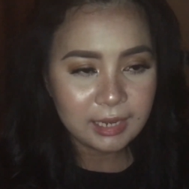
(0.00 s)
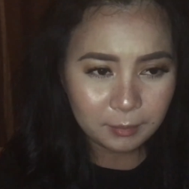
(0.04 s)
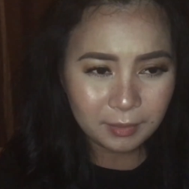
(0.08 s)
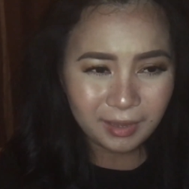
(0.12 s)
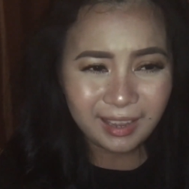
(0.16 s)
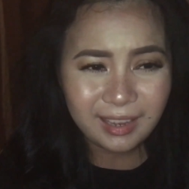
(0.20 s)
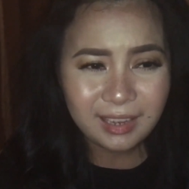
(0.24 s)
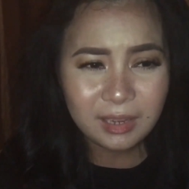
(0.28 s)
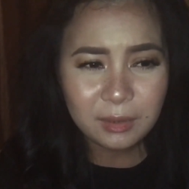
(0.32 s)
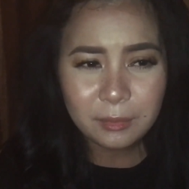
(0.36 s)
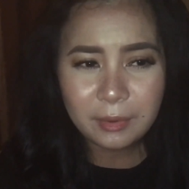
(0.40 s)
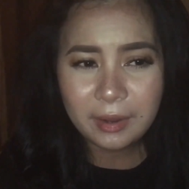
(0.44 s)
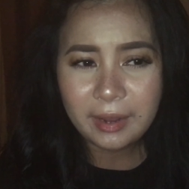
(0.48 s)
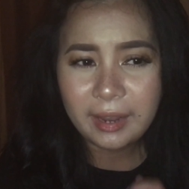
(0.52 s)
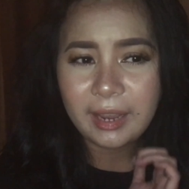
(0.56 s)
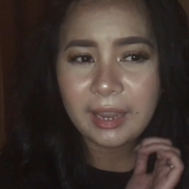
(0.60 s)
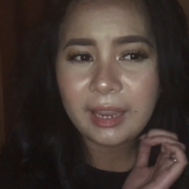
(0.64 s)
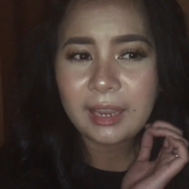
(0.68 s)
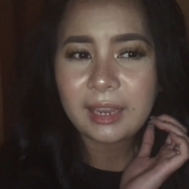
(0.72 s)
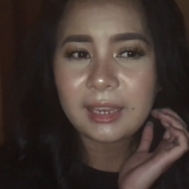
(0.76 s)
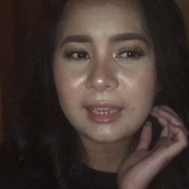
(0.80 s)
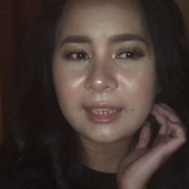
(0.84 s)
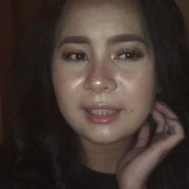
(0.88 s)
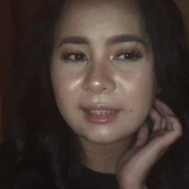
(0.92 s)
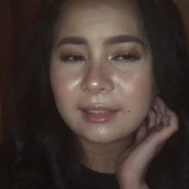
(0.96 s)
But
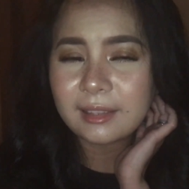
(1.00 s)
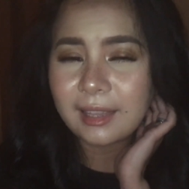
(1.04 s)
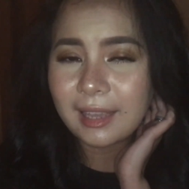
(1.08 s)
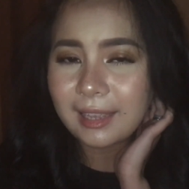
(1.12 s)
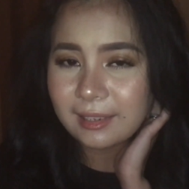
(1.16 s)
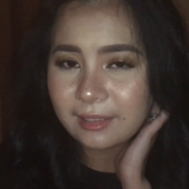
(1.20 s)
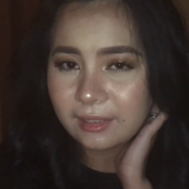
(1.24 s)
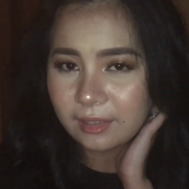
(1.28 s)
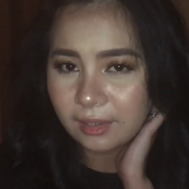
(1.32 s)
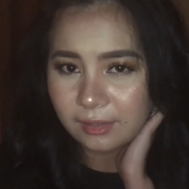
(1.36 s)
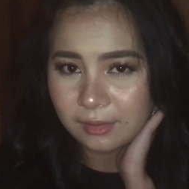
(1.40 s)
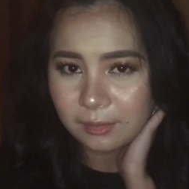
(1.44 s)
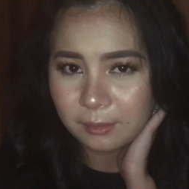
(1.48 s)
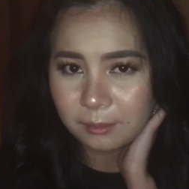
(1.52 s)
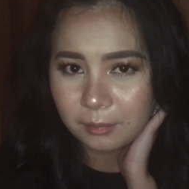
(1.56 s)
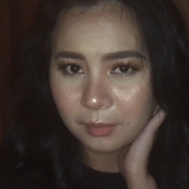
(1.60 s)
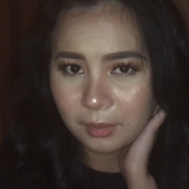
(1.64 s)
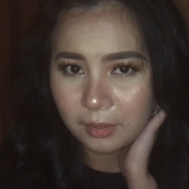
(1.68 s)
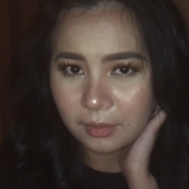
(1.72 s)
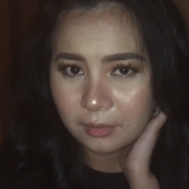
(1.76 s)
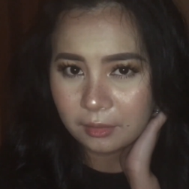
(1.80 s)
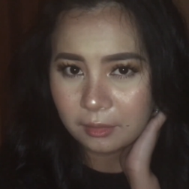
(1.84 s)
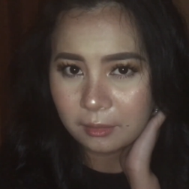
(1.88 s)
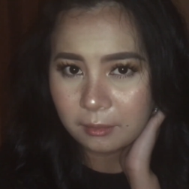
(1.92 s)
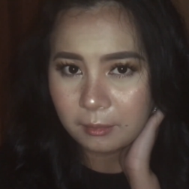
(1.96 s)
anyway, that doesn't
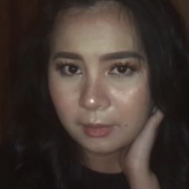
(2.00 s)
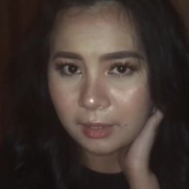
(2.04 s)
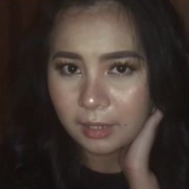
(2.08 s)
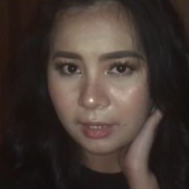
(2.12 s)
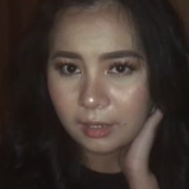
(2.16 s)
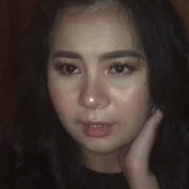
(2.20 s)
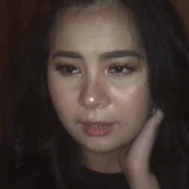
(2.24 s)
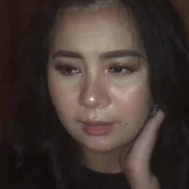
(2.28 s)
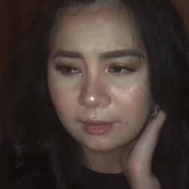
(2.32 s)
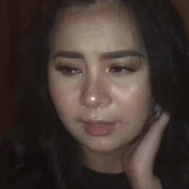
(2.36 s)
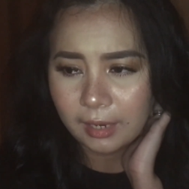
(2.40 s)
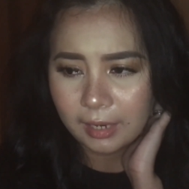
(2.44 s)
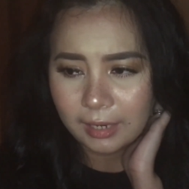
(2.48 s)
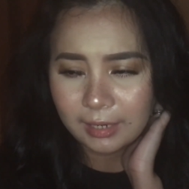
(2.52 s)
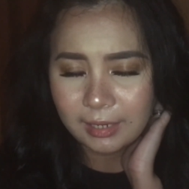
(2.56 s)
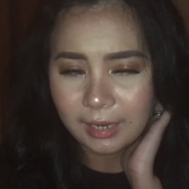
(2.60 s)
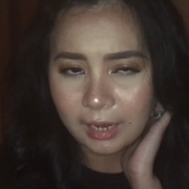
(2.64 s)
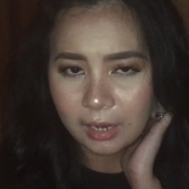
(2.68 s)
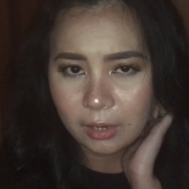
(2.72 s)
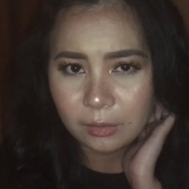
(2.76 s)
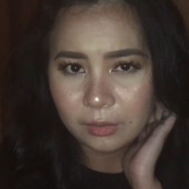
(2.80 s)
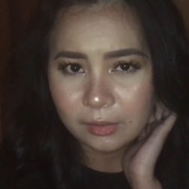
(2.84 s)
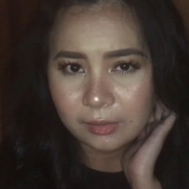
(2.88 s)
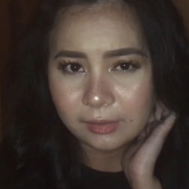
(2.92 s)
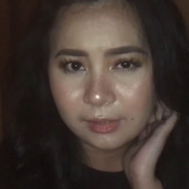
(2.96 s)
bother me. 9
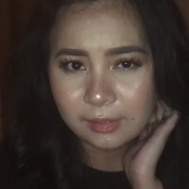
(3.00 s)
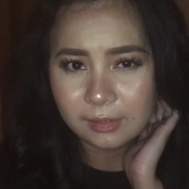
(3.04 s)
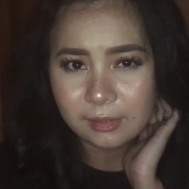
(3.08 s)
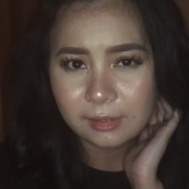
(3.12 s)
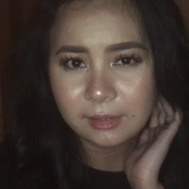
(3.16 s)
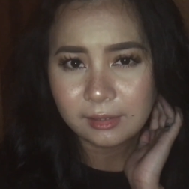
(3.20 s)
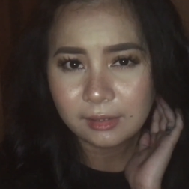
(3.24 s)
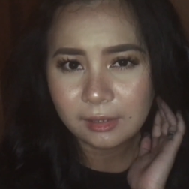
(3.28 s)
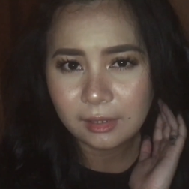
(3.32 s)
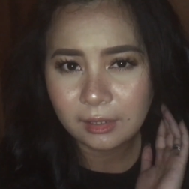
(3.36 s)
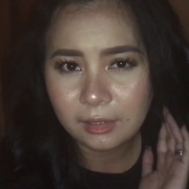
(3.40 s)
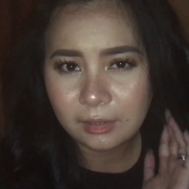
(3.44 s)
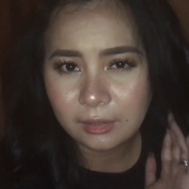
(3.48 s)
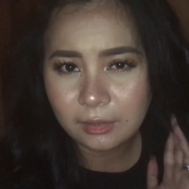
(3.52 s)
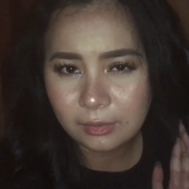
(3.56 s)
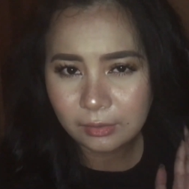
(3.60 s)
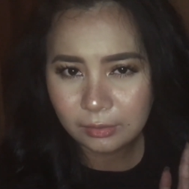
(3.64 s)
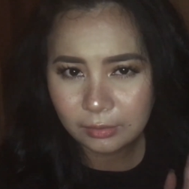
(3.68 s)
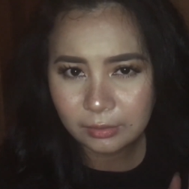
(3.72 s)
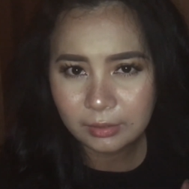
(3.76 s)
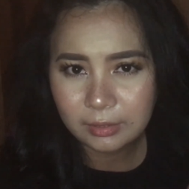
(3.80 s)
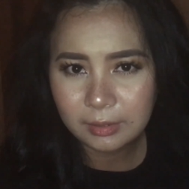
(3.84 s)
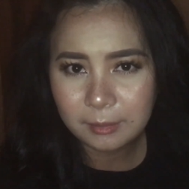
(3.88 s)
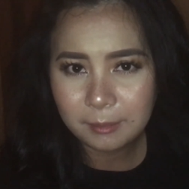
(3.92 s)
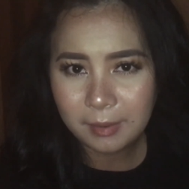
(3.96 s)
hours is a
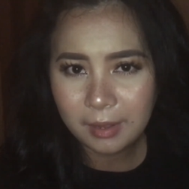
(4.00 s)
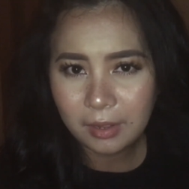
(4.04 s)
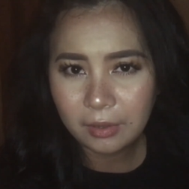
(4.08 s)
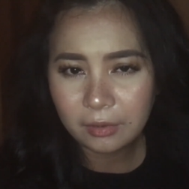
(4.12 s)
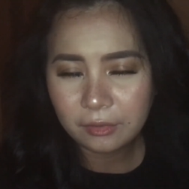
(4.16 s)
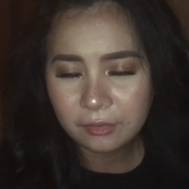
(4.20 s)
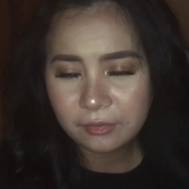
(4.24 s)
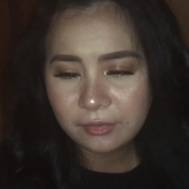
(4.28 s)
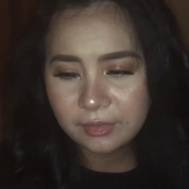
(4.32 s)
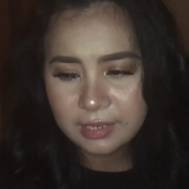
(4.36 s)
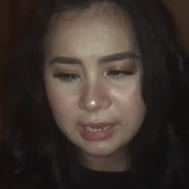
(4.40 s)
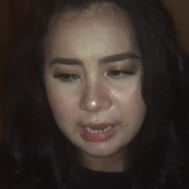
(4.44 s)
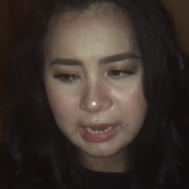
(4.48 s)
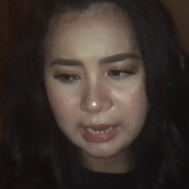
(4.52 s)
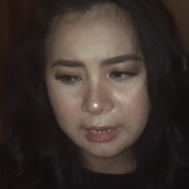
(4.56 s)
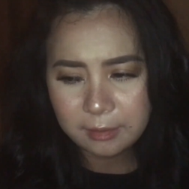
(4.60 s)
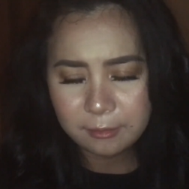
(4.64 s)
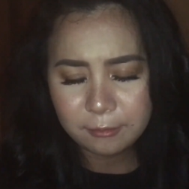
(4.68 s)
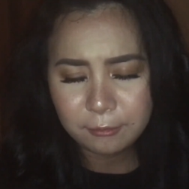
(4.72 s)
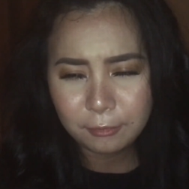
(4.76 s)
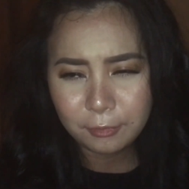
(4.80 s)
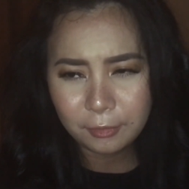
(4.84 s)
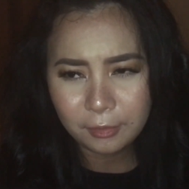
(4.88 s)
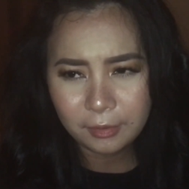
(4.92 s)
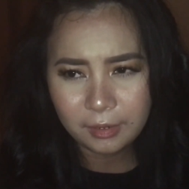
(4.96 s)
good amount of
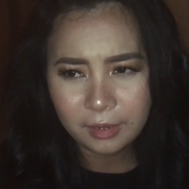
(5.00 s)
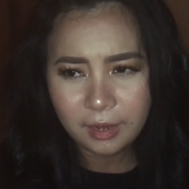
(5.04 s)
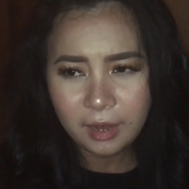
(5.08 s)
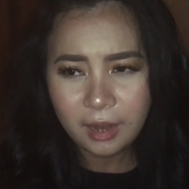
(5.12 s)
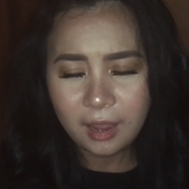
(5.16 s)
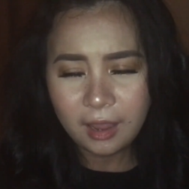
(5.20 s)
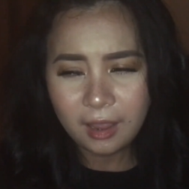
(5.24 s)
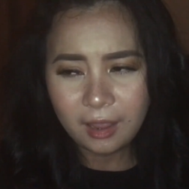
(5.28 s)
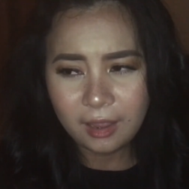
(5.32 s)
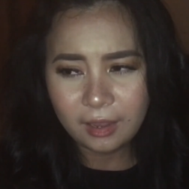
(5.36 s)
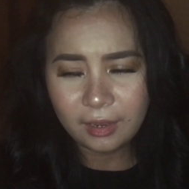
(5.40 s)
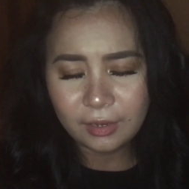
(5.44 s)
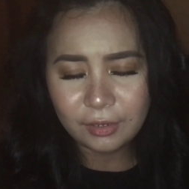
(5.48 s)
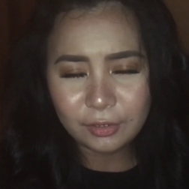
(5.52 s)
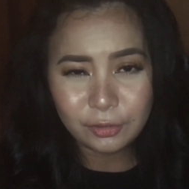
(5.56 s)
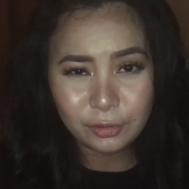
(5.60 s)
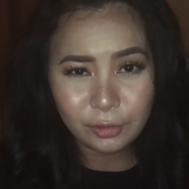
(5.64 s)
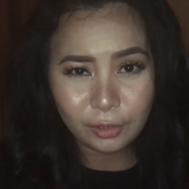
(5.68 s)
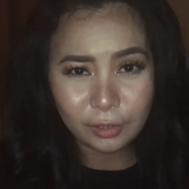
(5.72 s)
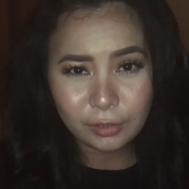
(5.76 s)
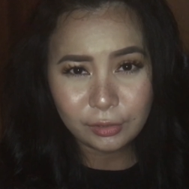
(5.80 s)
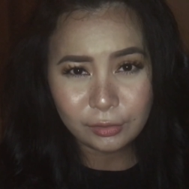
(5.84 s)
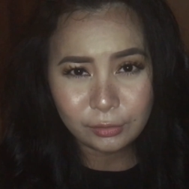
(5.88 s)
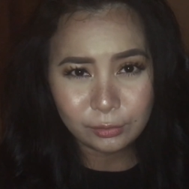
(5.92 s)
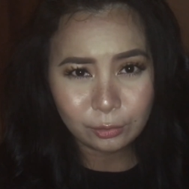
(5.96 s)
time for a
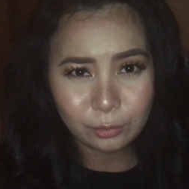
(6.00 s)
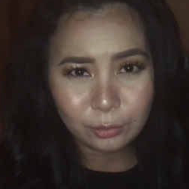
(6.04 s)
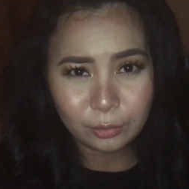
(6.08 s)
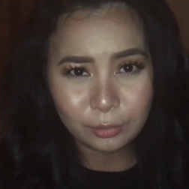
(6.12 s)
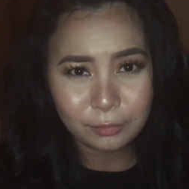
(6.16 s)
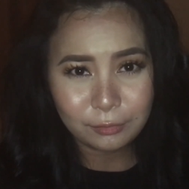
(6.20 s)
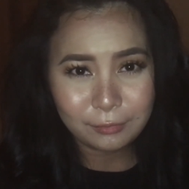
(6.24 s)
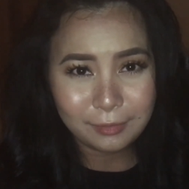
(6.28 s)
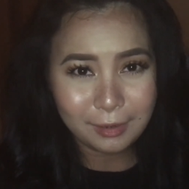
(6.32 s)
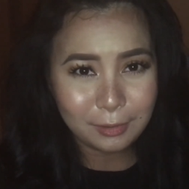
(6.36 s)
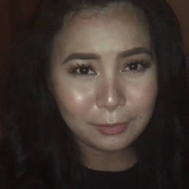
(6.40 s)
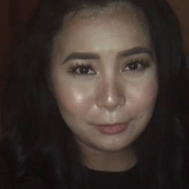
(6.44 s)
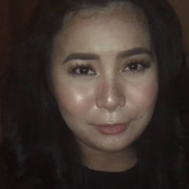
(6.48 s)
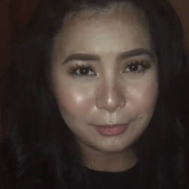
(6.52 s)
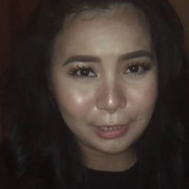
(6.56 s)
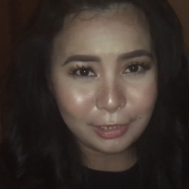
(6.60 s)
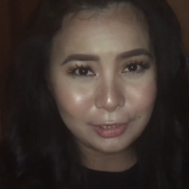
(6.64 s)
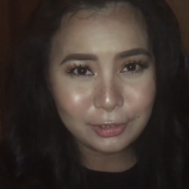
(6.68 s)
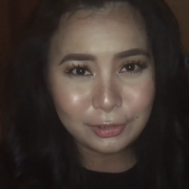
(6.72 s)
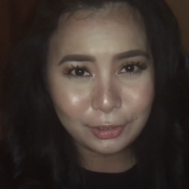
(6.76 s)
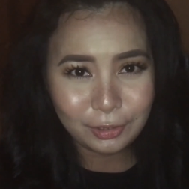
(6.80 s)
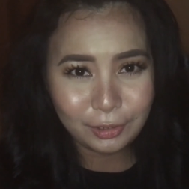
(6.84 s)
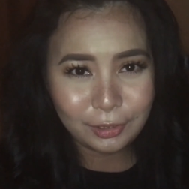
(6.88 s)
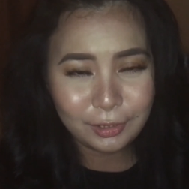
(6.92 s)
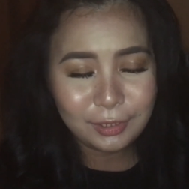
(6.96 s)
drugstore
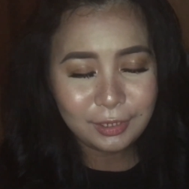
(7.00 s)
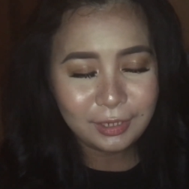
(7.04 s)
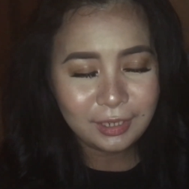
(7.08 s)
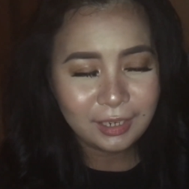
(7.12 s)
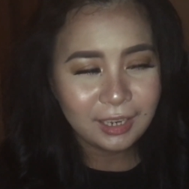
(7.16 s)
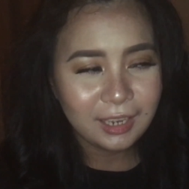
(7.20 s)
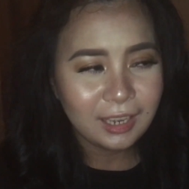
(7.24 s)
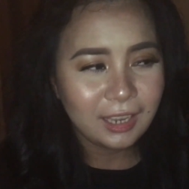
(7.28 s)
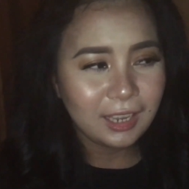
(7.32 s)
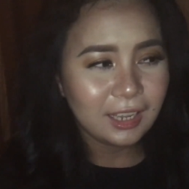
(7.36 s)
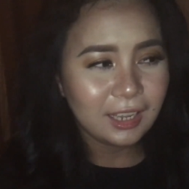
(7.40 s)
foundation,